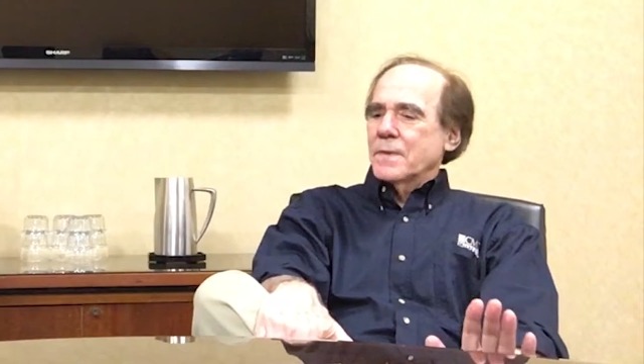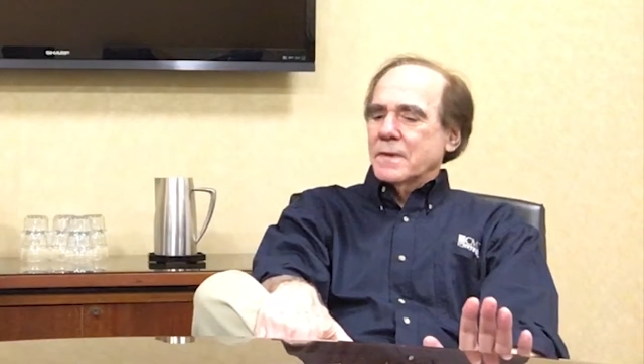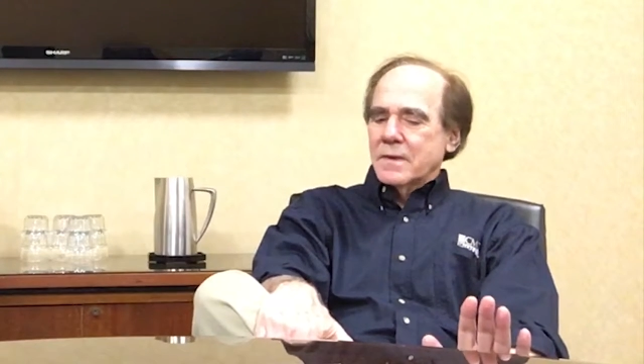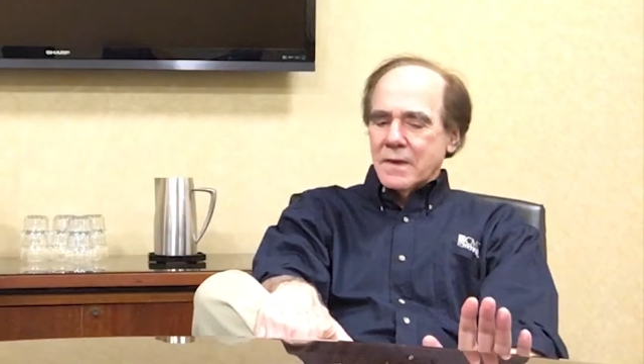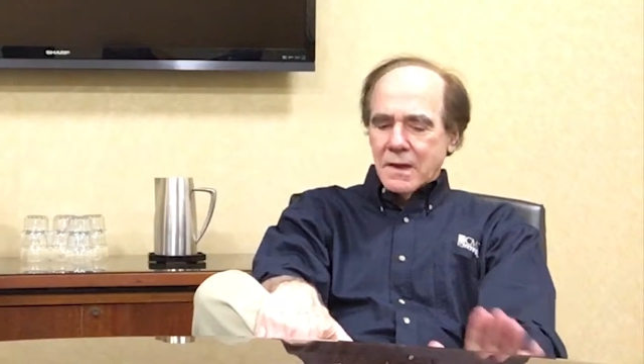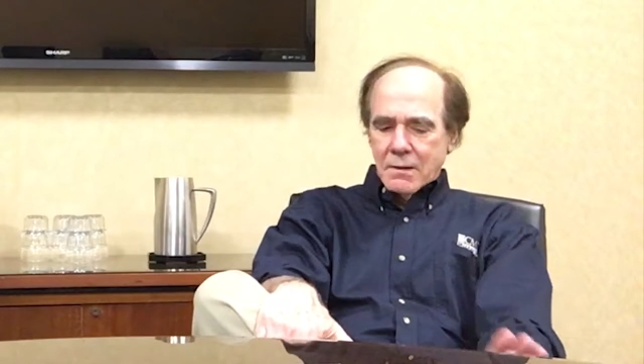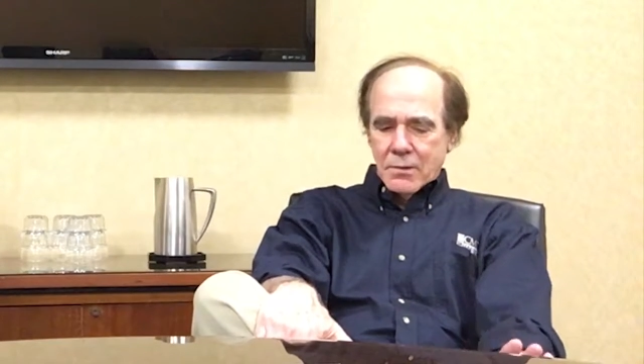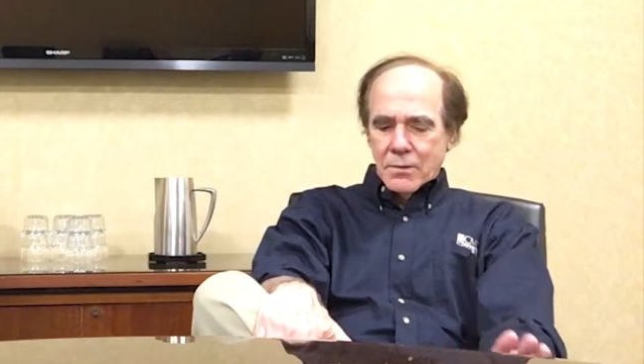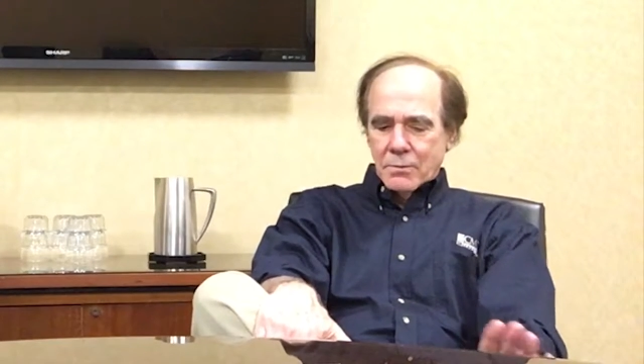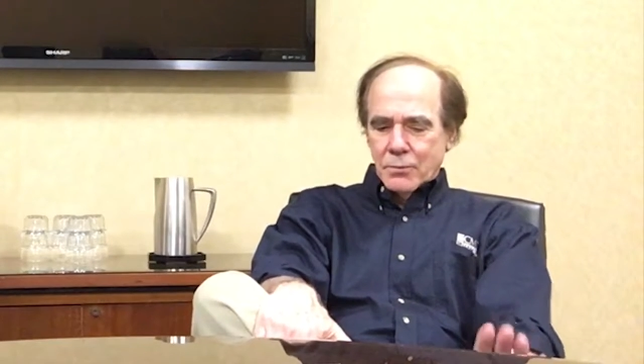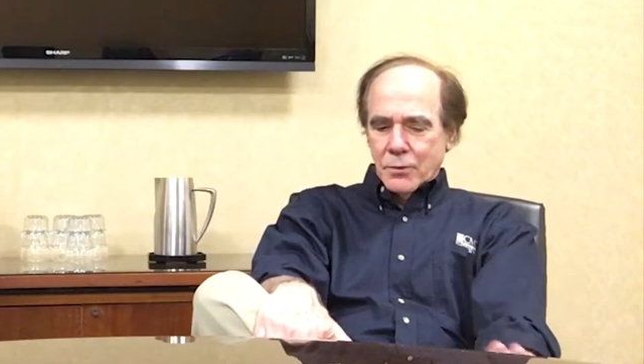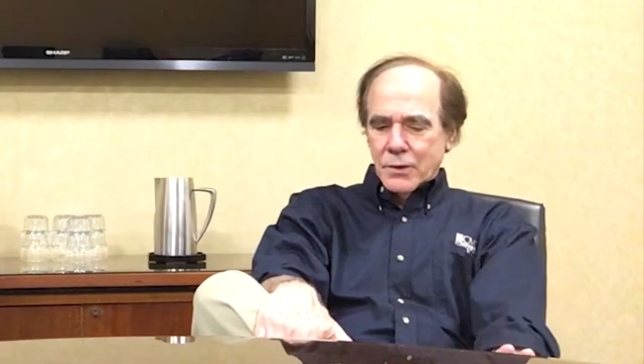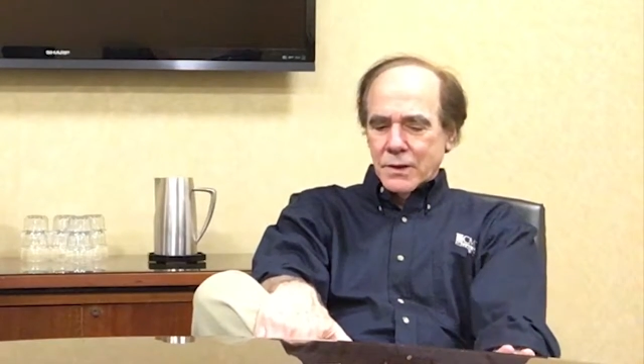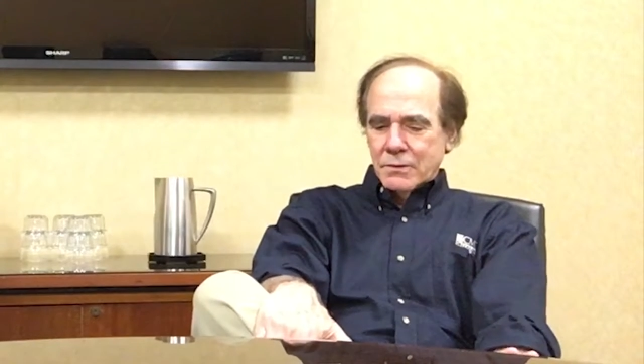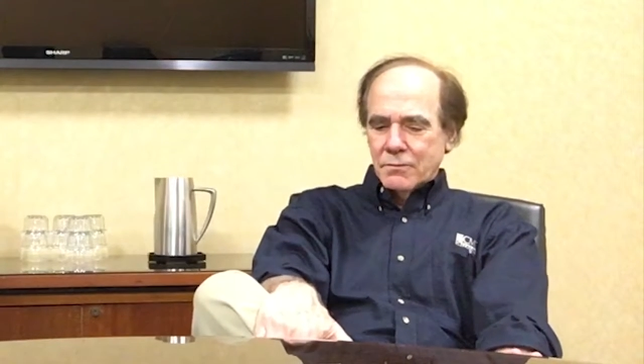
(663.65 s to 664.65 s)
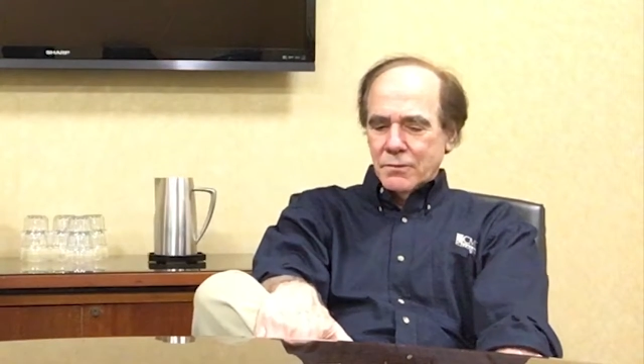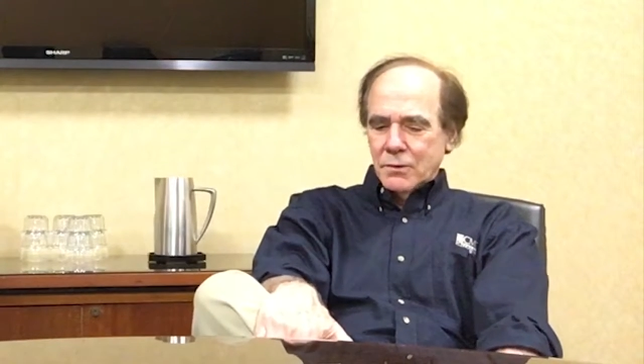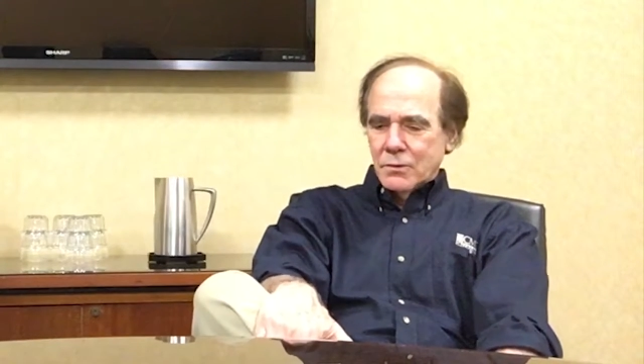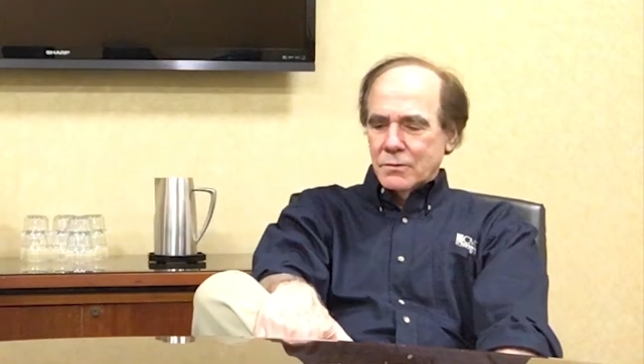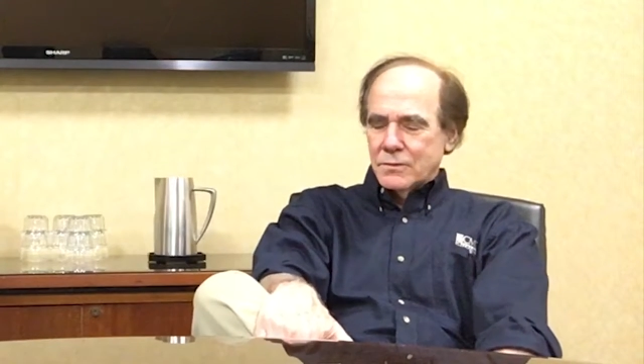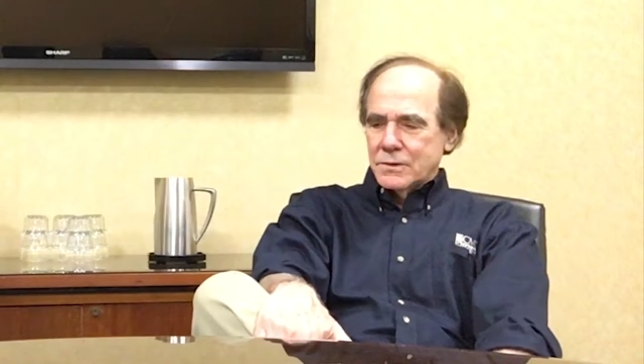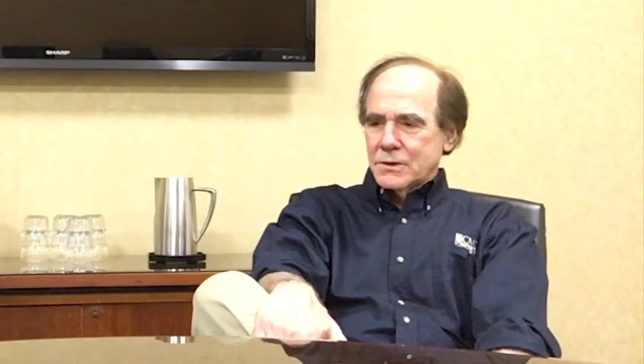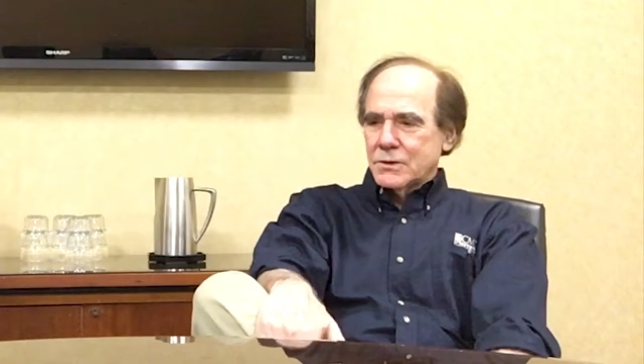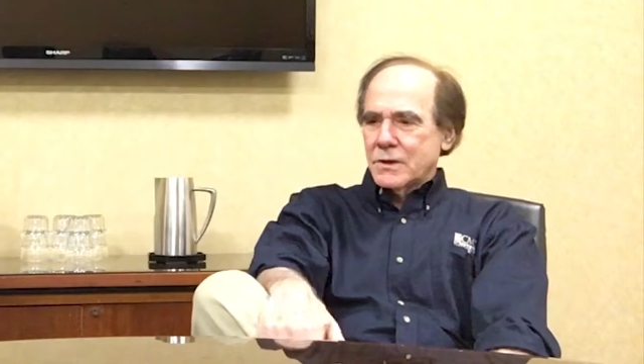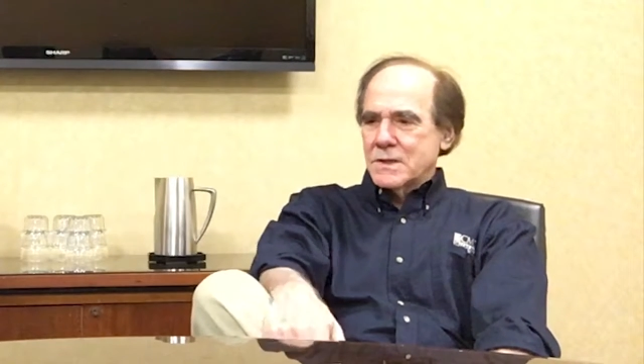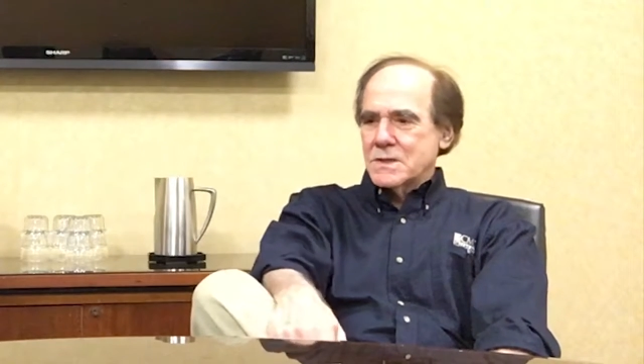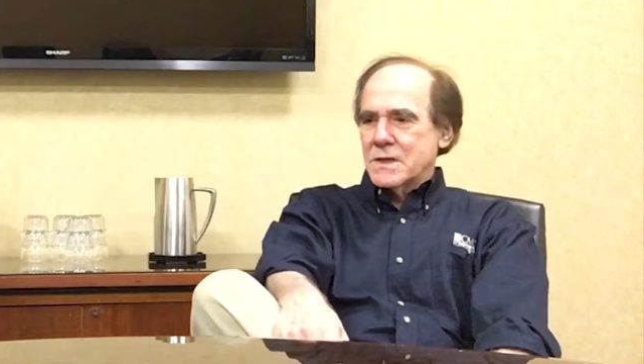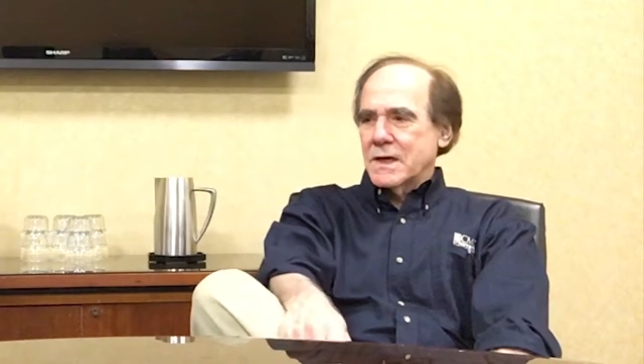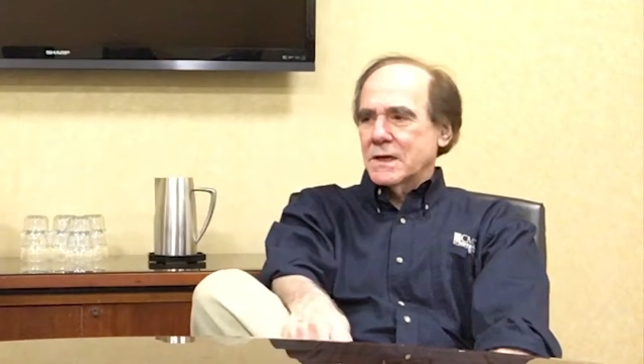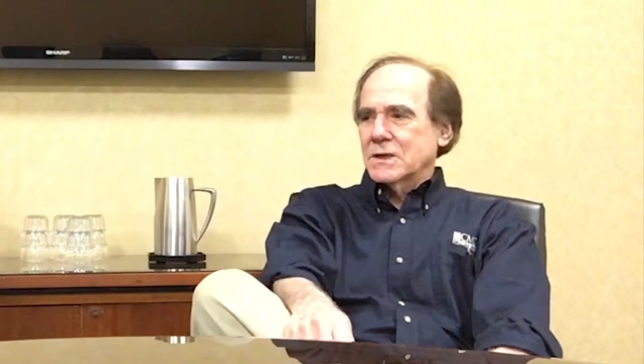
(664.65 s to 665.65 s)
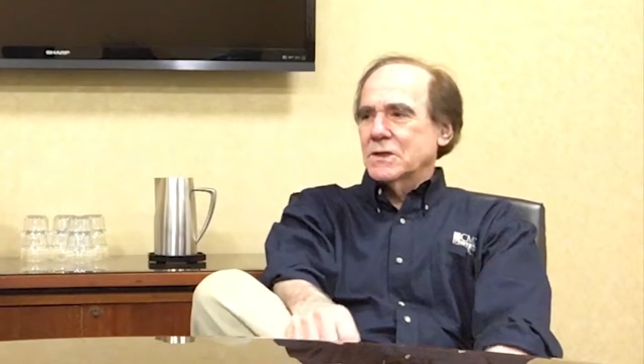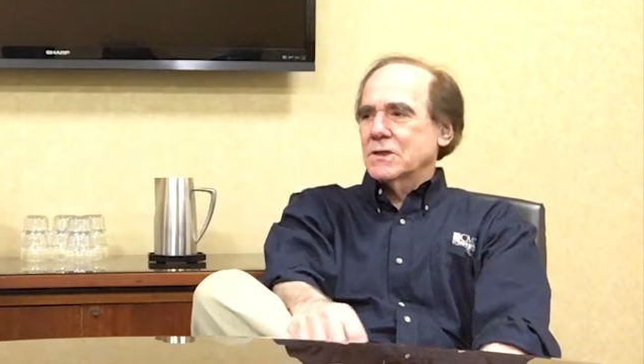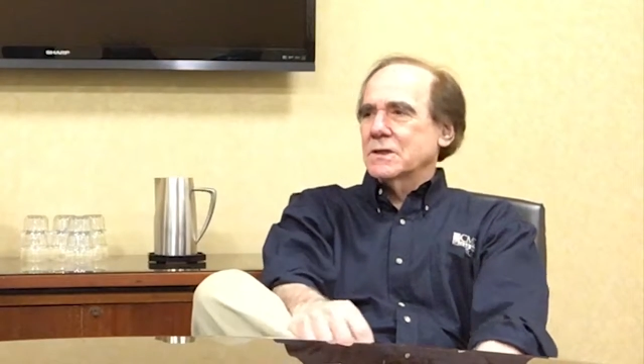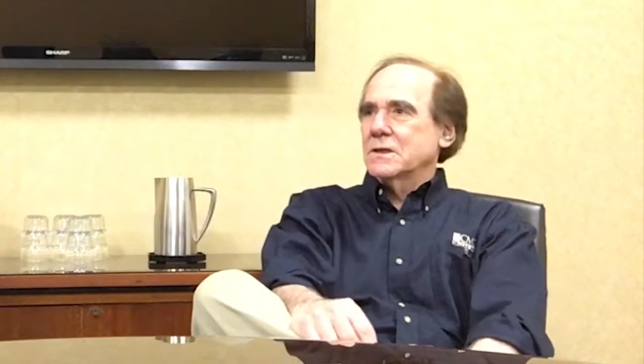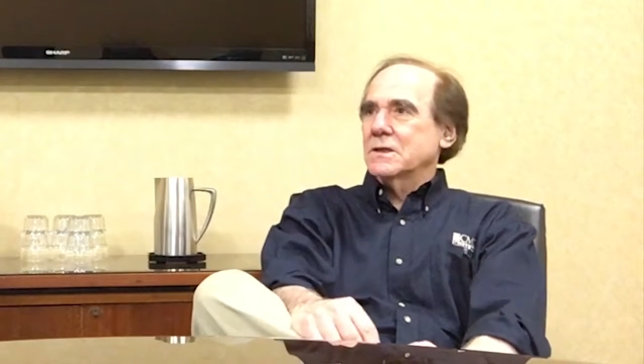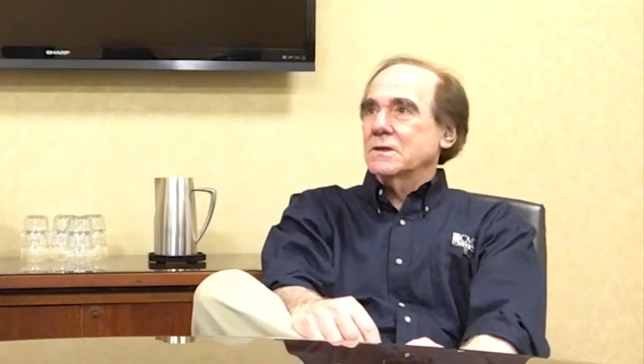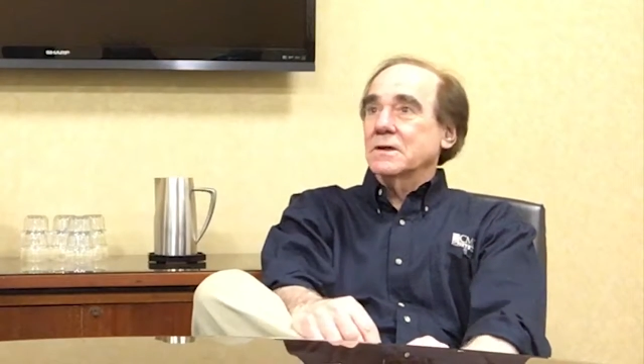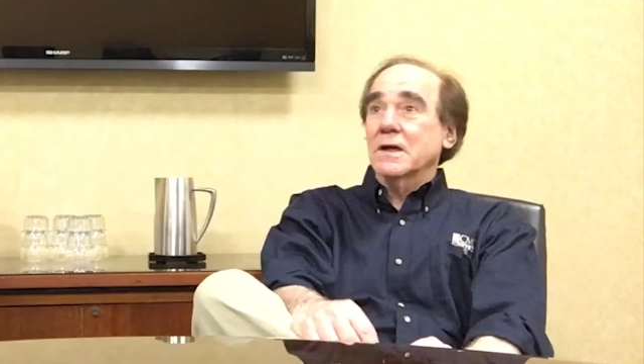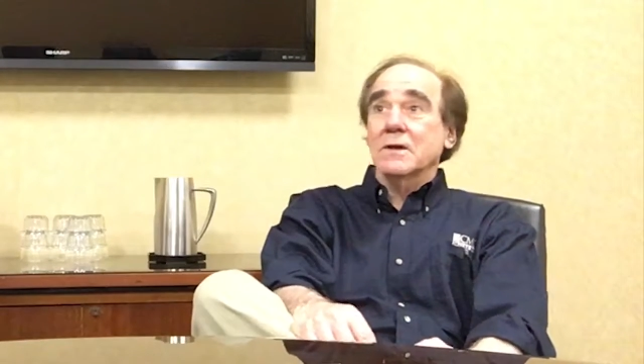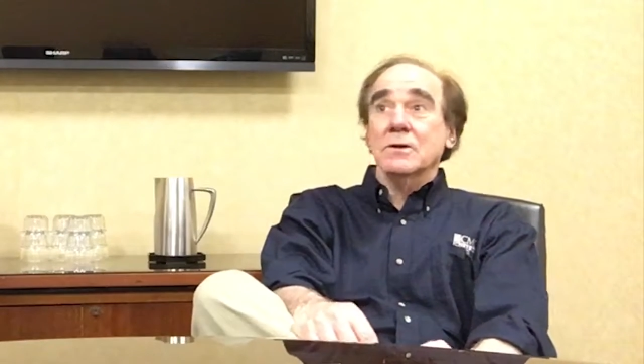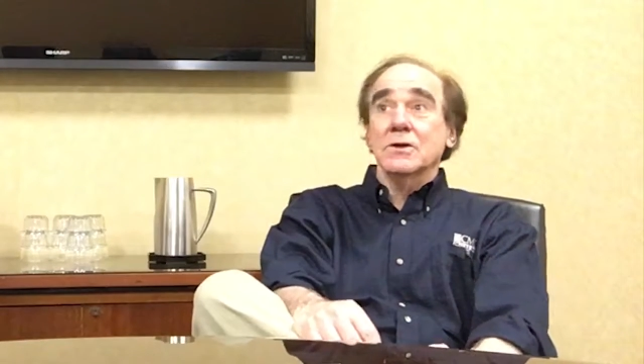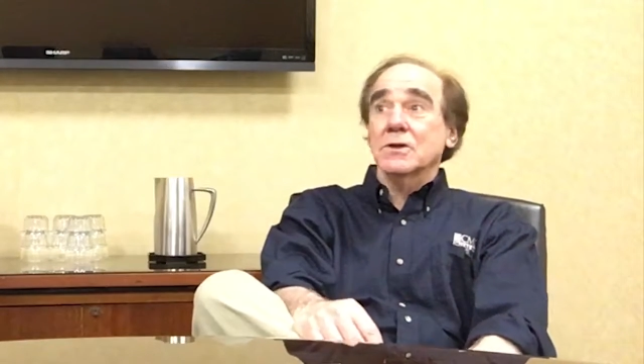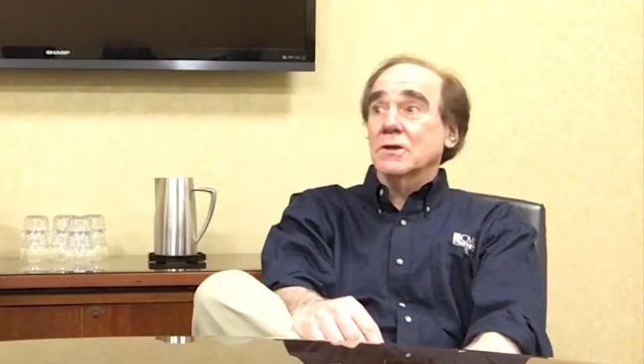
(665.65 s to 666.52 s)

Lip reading: take the point of view of a transaction and just